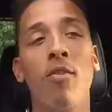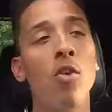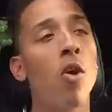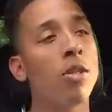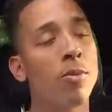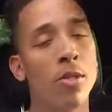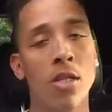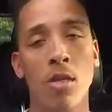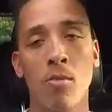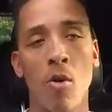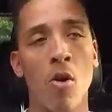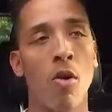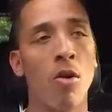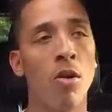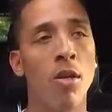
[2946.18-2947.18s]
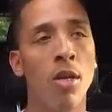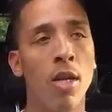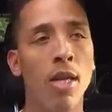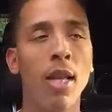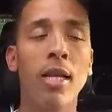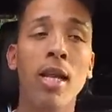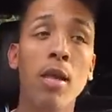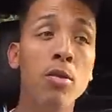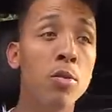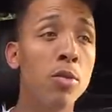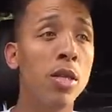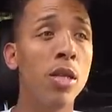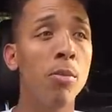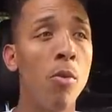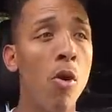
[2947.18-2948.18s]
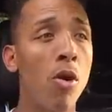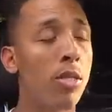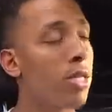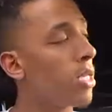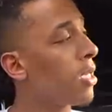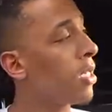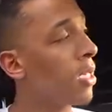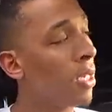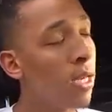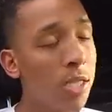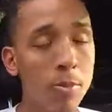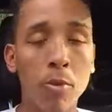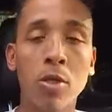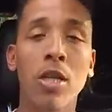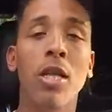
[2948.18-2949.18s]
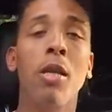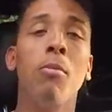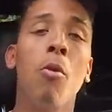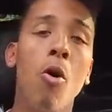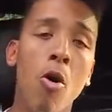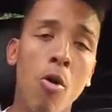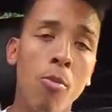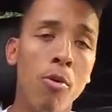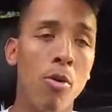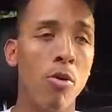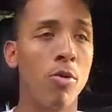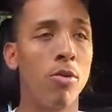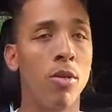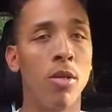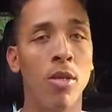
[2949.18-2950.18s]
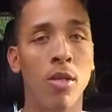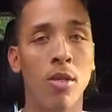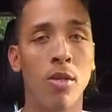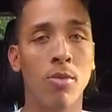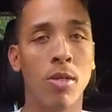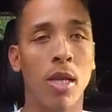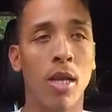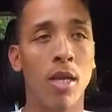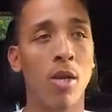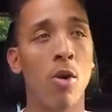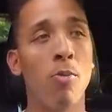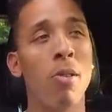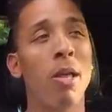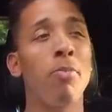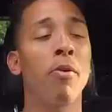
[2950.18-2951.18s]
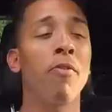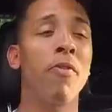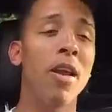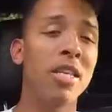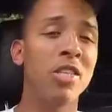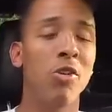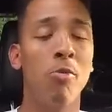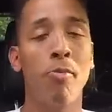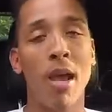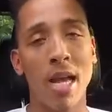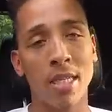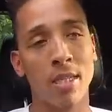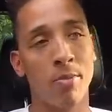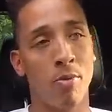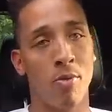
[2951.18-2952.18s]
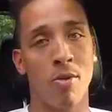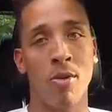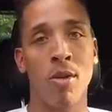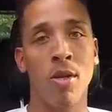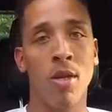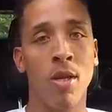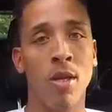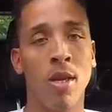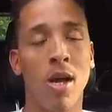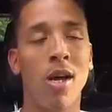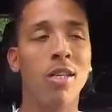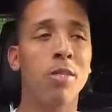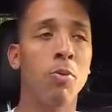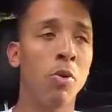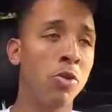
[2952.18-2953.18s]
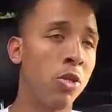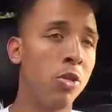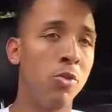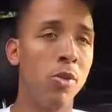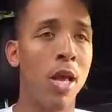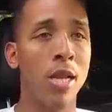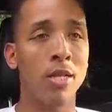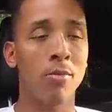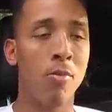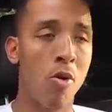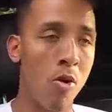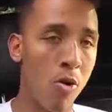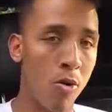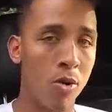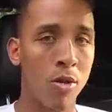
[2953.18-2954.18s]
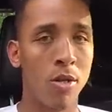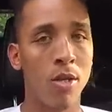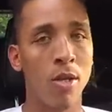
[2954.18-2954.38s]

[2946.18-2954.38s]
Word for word: even know I was supposed to leave tomorrow. He like, damn, you supposed to leave tomorrow?" I said, "Supposed to leave tomorrow, bro. You know what I'm saying? To go play professional basketball. I was supposed to do that tomorrow."